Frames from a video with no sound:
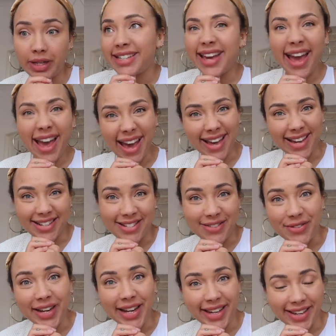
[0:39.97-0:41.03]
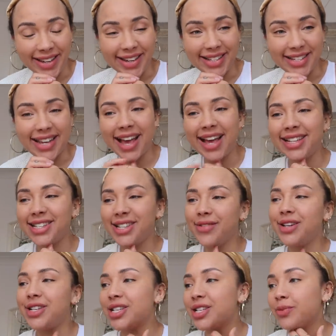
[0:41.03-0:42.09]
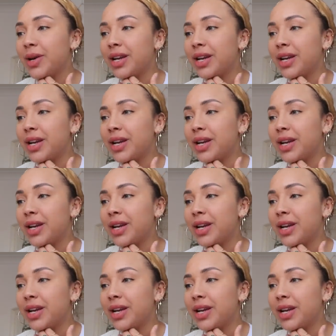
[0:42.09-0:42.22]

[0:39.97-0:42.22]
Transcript: Yeah, just feeling good. And so I just